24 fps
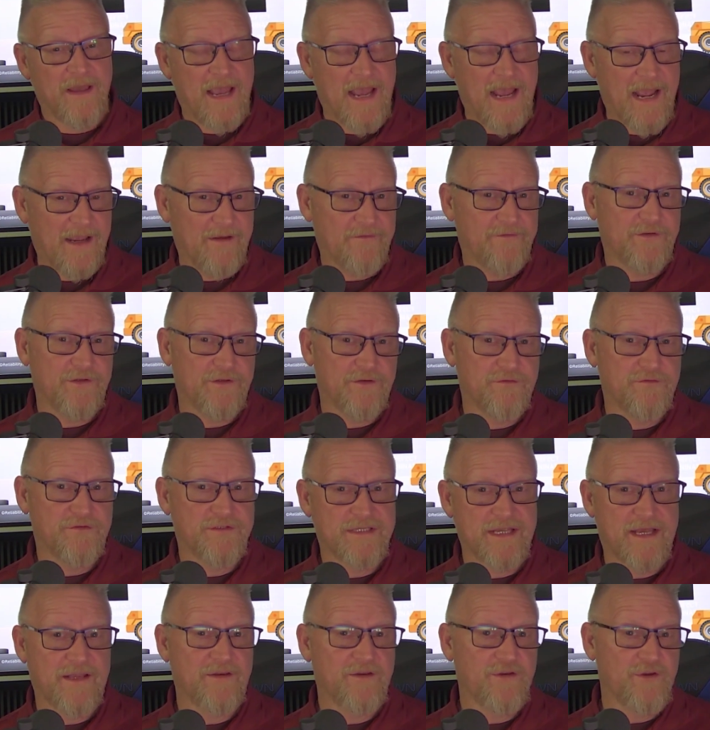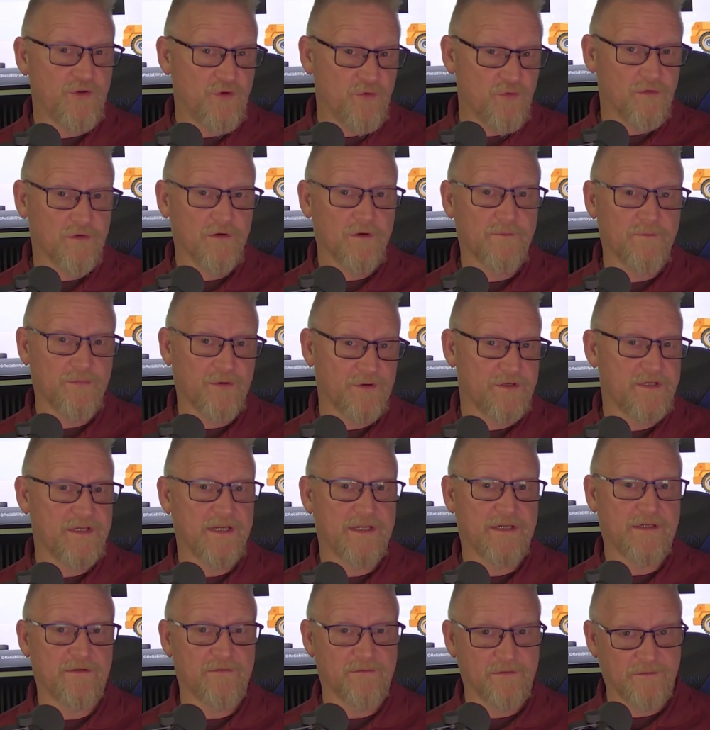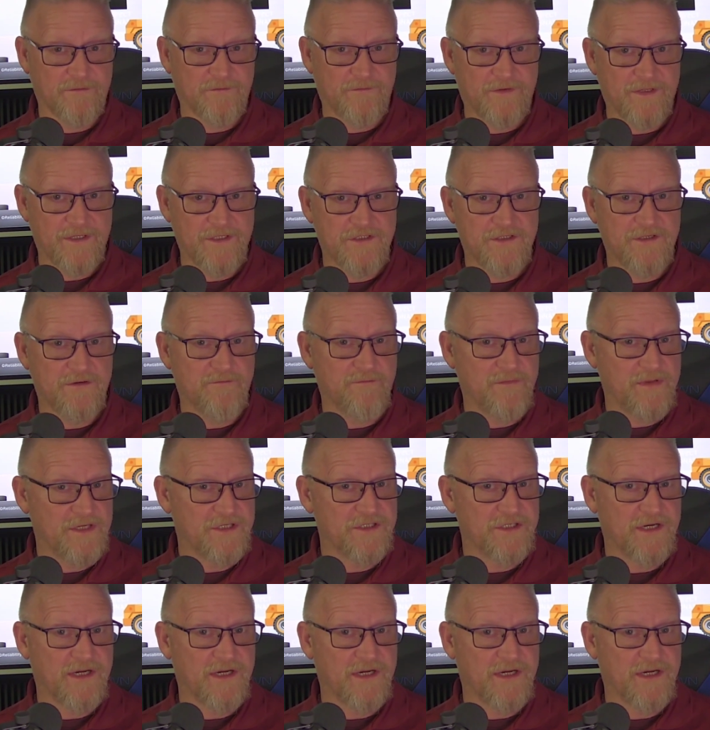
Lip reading: after you set your particular vision, mission,